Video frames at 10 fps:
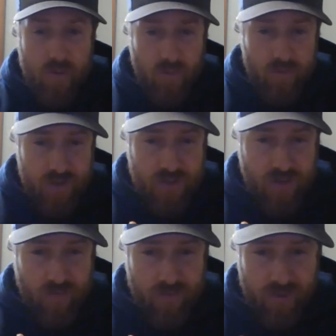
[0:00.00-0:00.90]
We're just
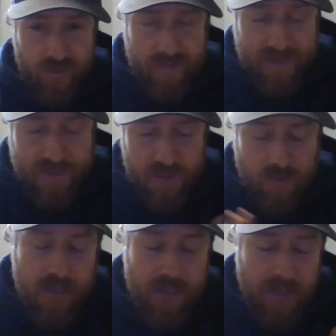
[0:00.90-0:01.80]
over 30 minutes. So
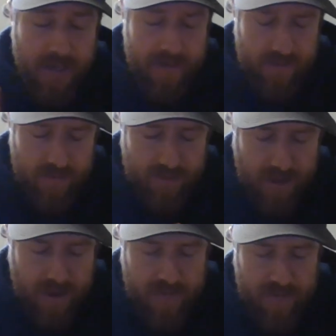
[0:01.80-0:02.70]

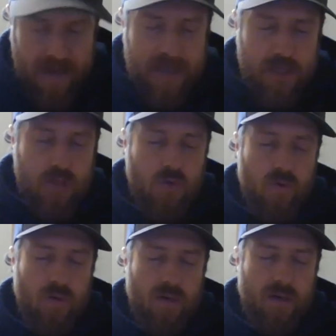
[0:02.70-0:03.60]
God, thank you